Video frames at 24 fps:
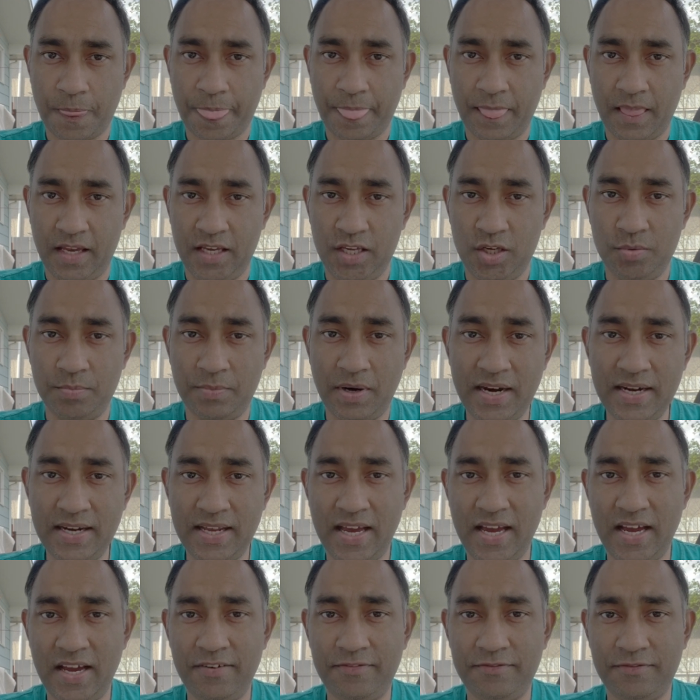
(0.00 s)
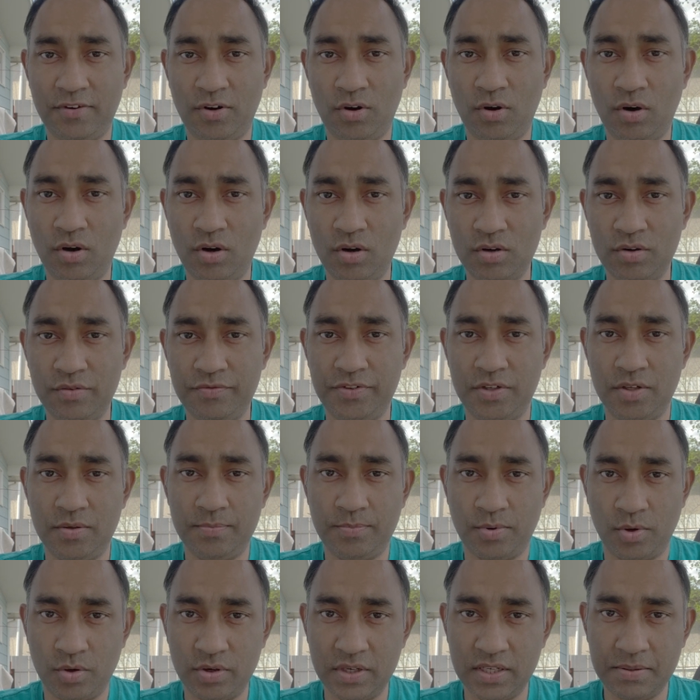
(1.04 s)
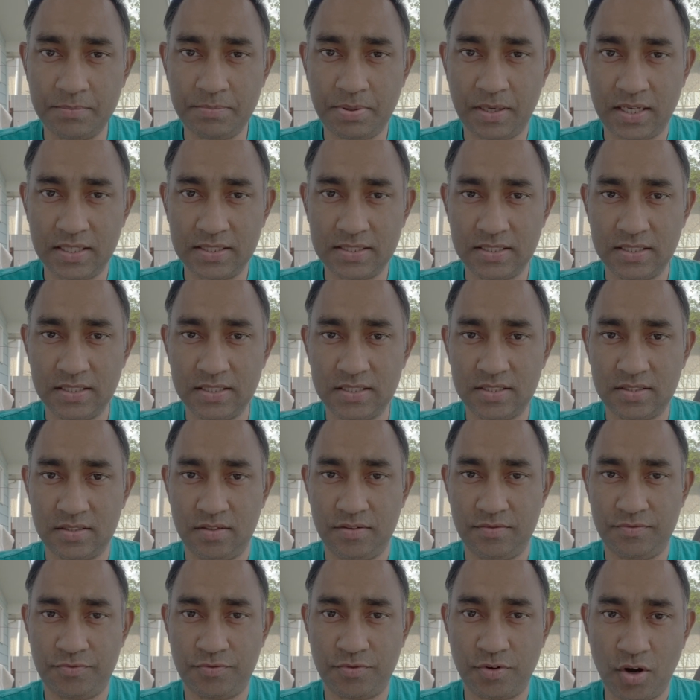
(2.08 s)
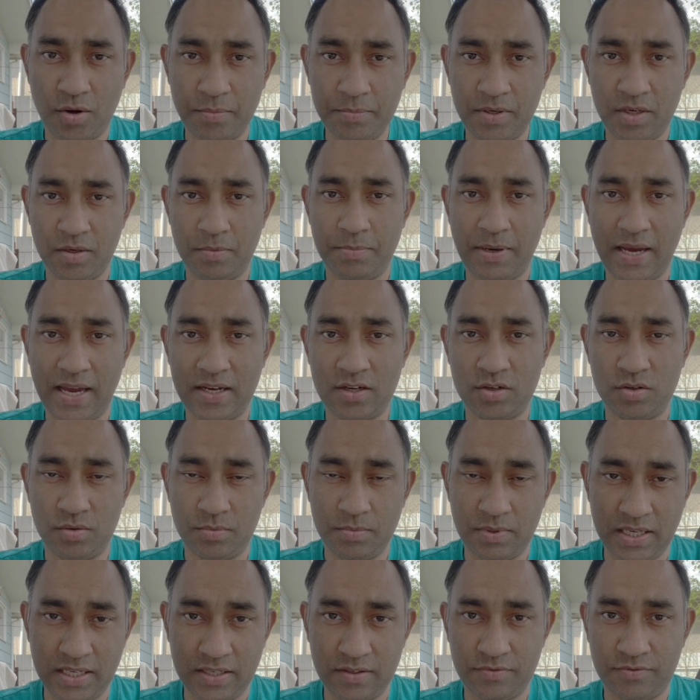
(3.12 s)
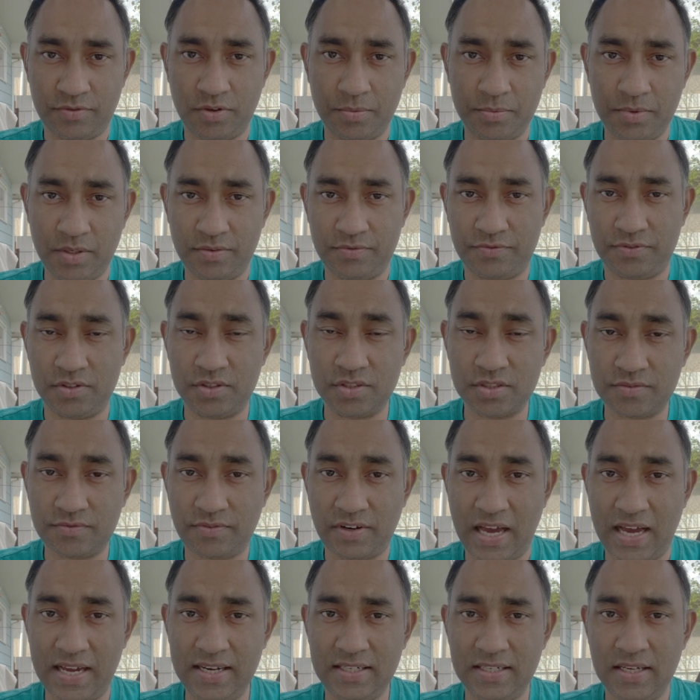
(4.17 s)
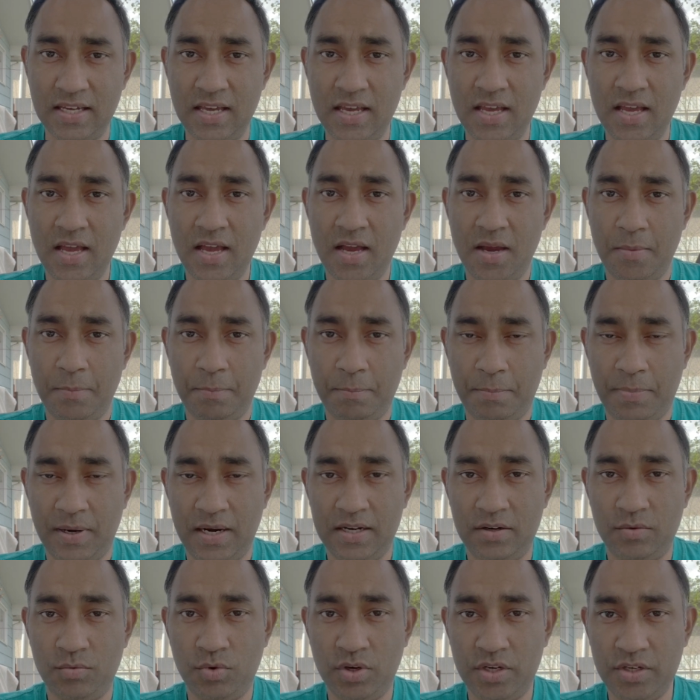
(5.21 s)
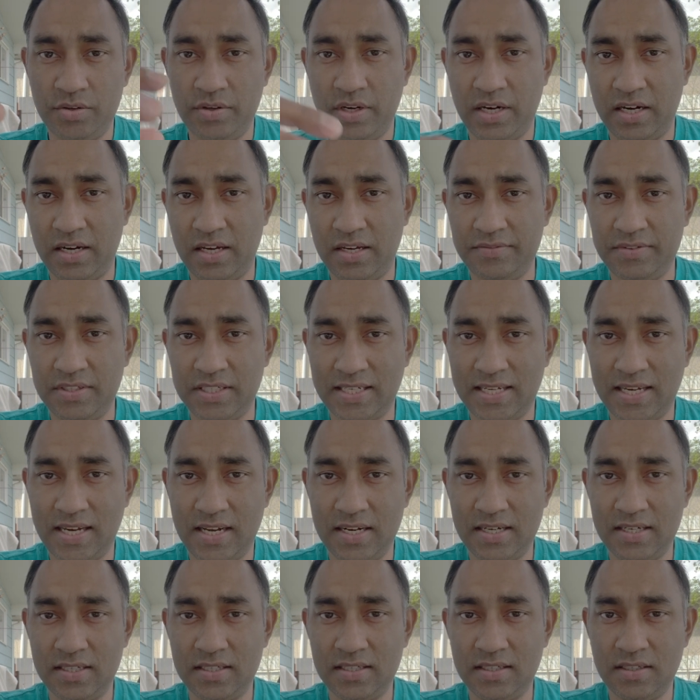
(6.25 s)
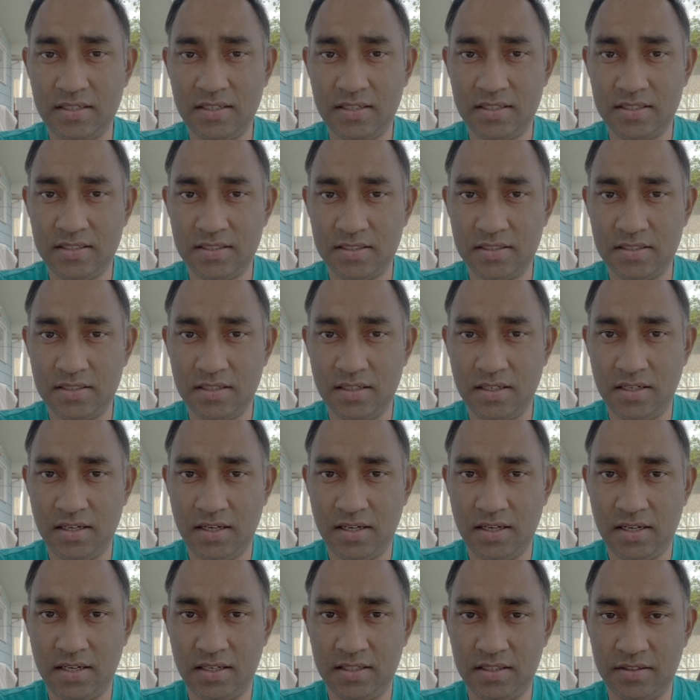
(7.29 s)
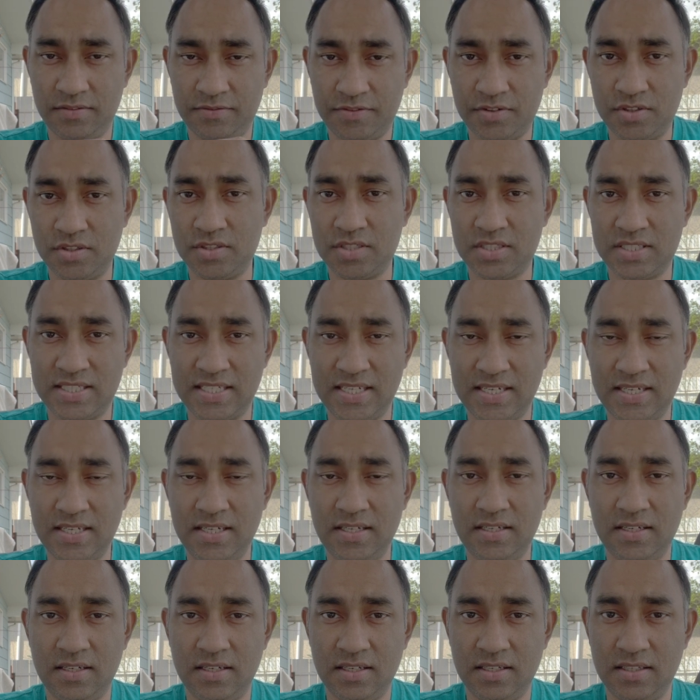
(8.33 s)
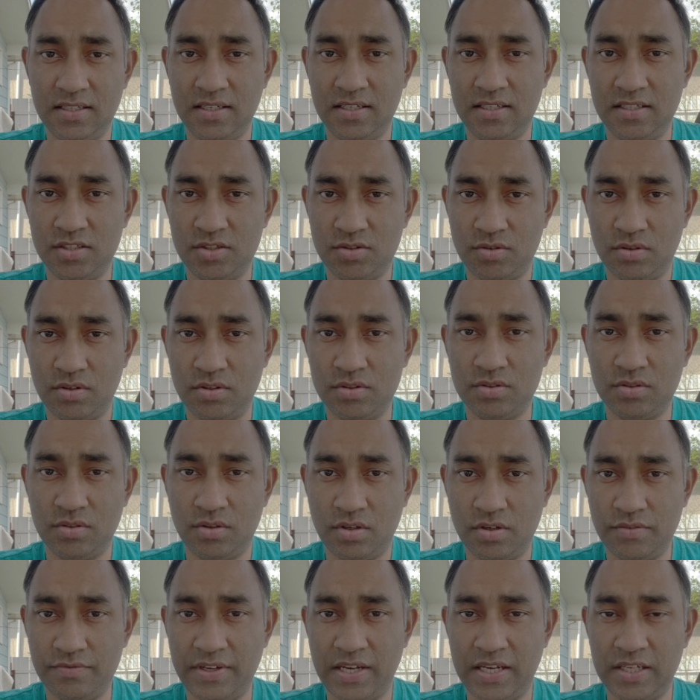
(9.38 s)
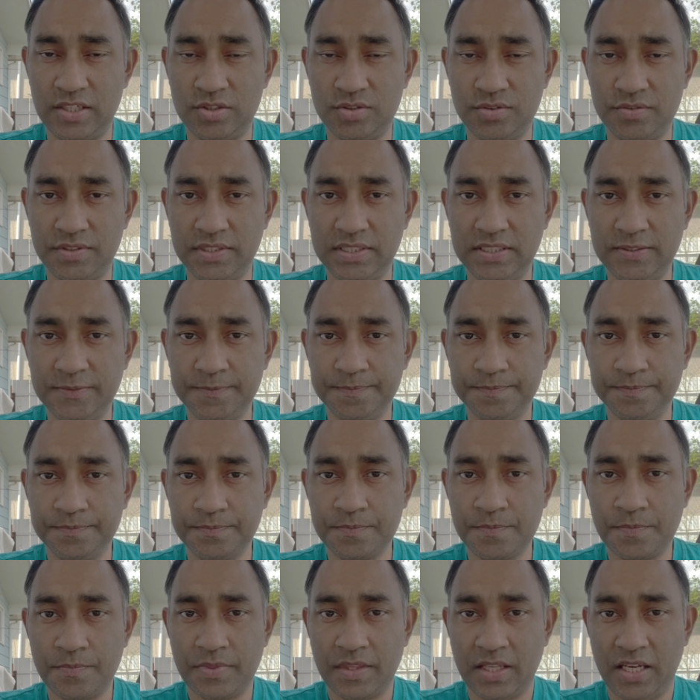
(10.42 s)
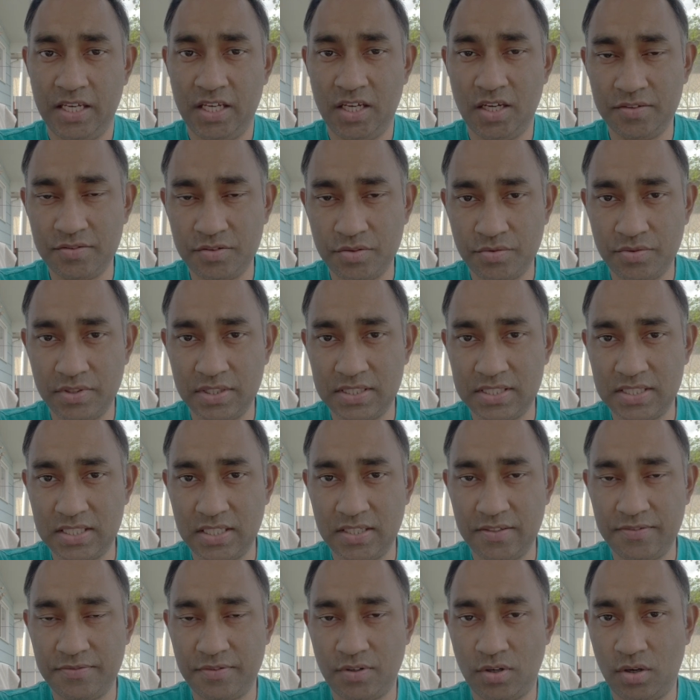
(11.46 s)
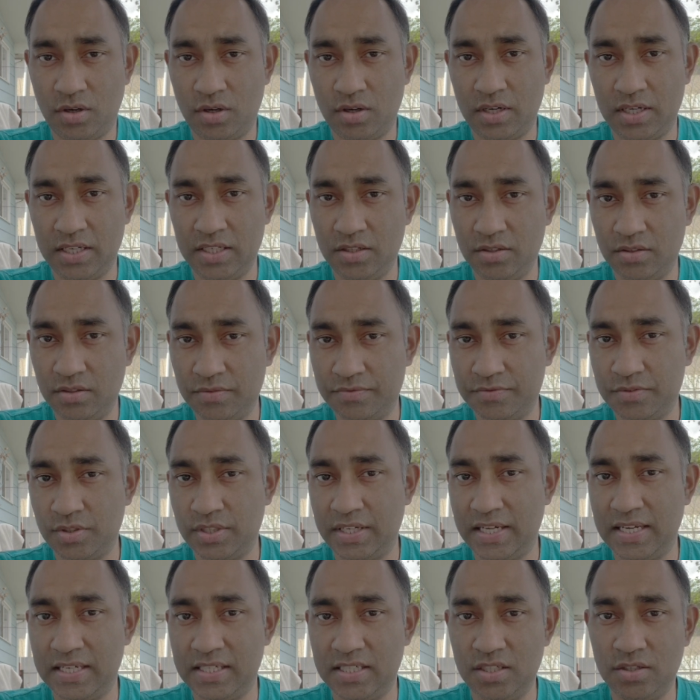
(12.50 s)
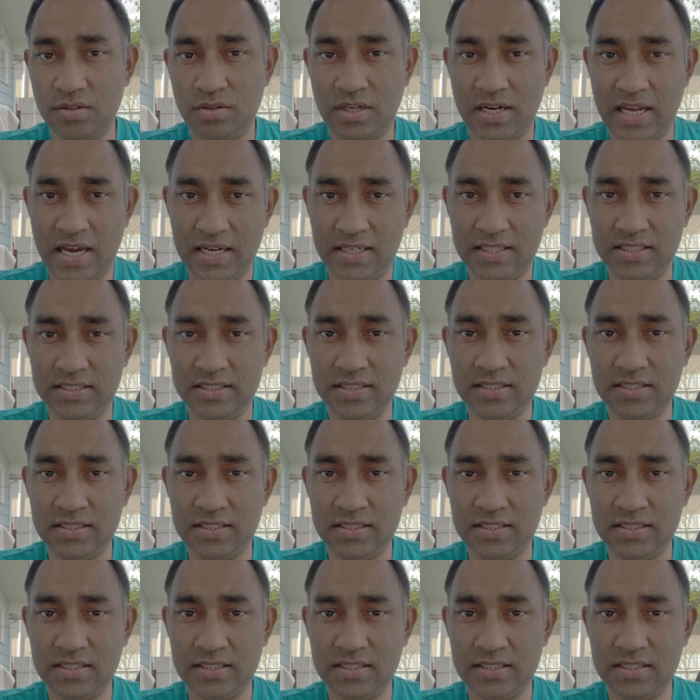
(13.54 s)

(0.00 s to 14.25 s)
You might have all of your boarding passes from your back home, like from your first flight, but when you arrive in Canada, the first city, either in Toronto or Vancouver, you have to receive, or you have to get your luggages